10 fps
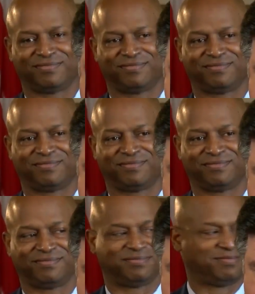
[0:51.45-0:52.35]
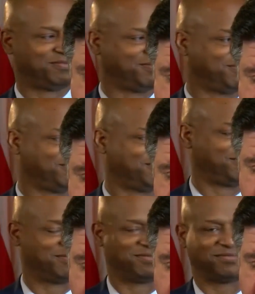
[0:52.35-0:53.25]

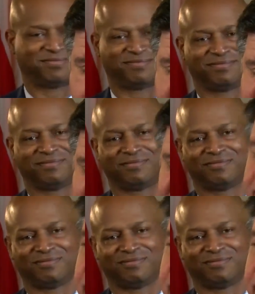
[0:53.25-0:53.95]
(silent)